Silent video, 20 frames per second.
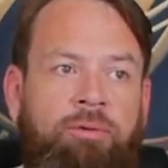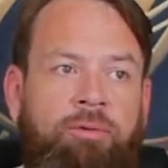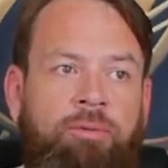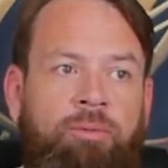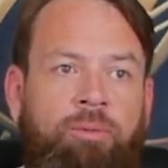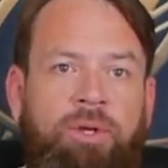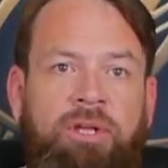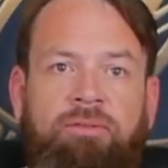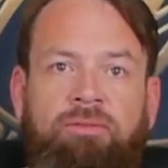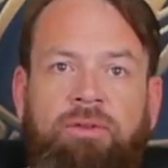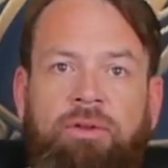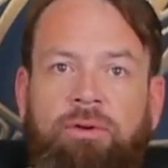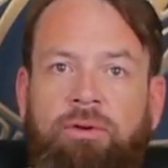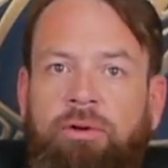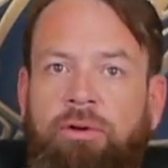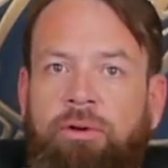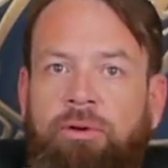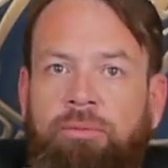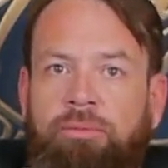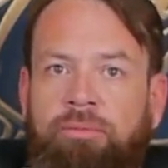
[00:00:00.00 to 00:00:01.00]
we
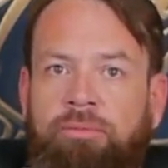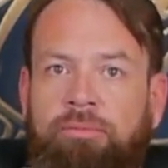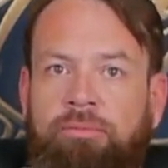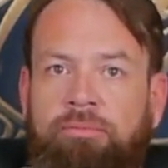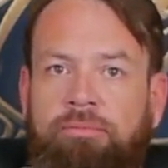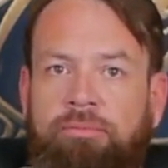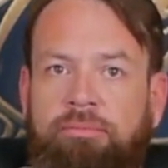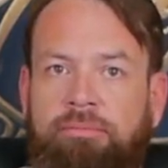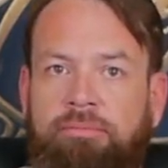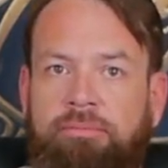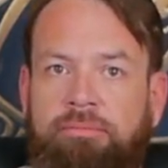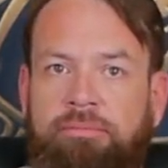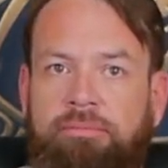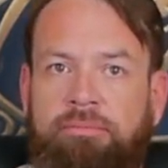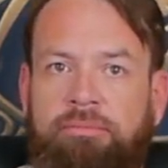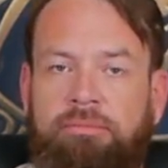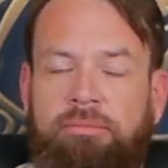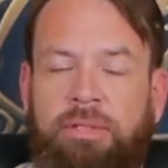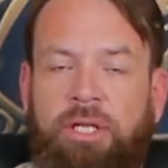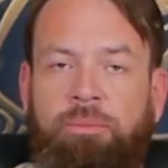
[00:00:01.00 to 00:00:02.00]
funeral home
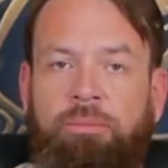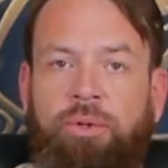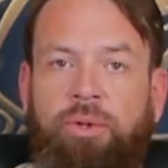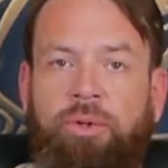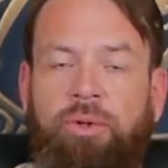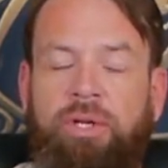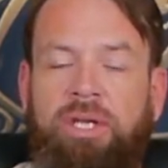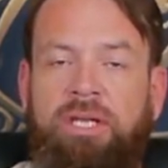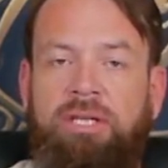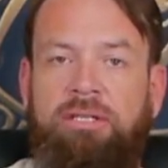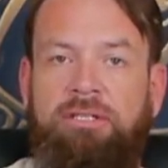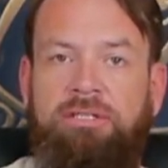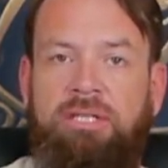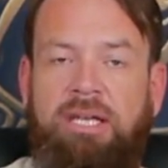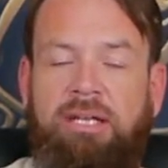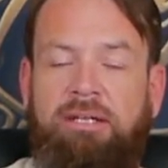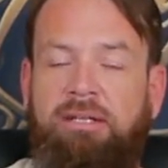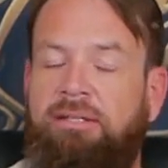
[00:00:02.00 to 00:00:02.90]
employees had to